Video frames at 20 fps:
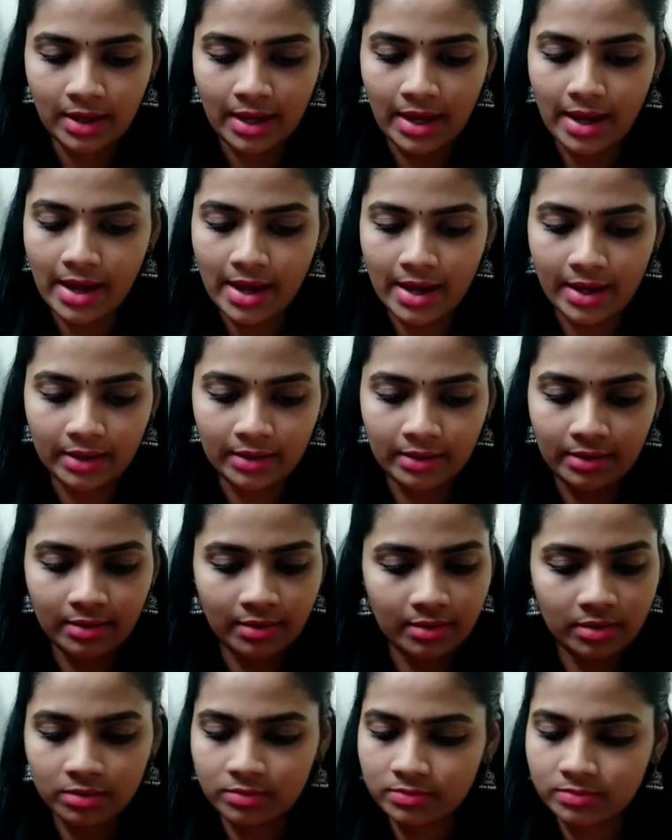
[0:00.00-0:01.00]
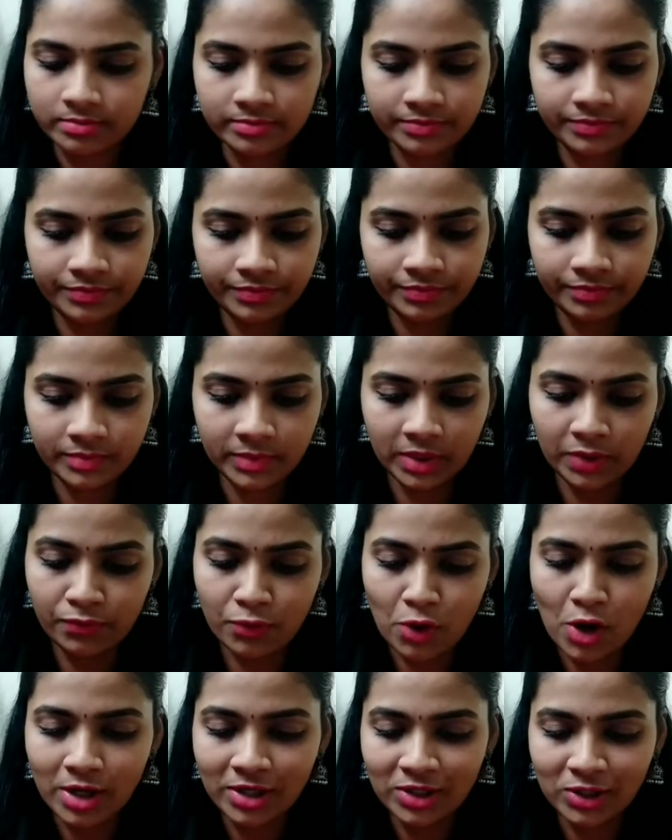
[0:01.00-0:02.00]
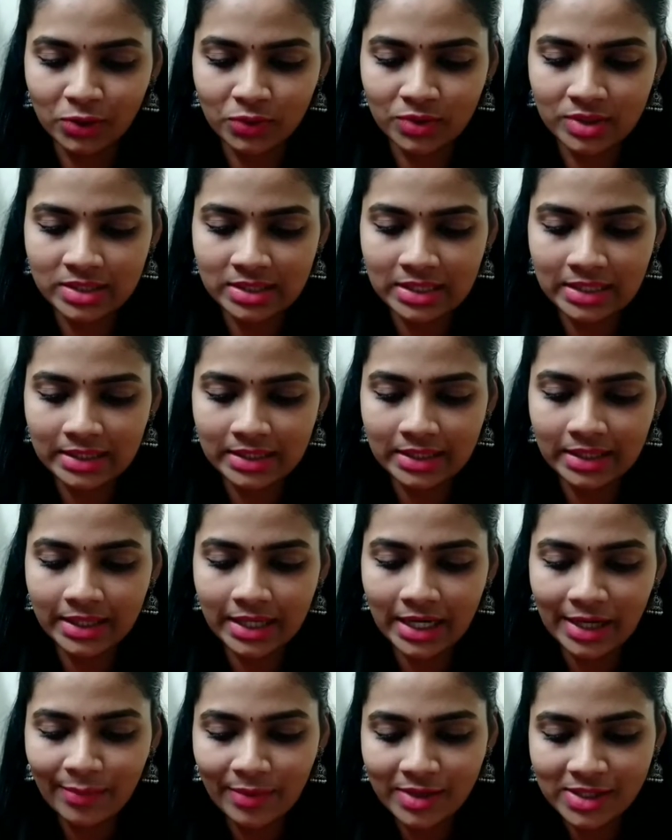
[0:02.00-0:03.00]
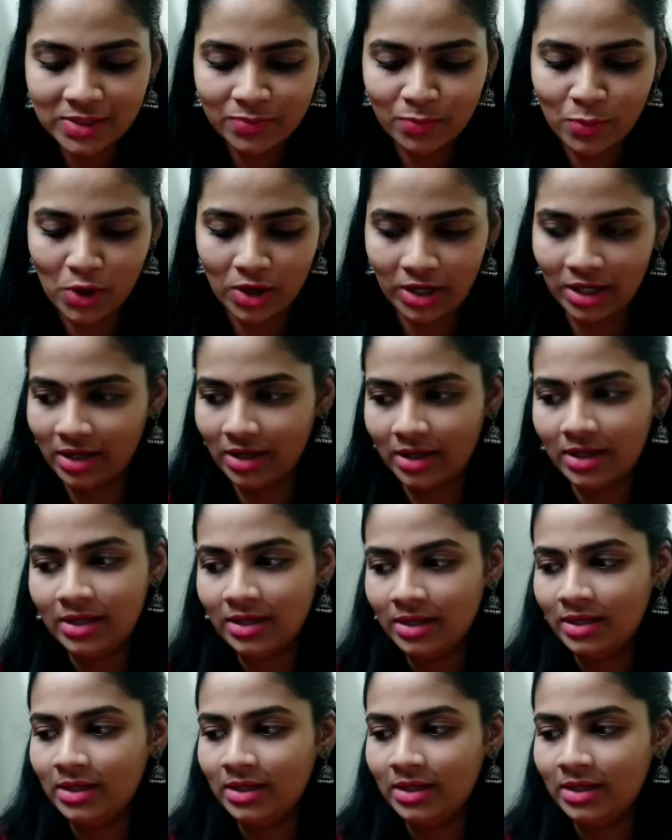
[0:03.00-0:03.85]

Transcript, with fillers: and uh, the font looks a little bit smaller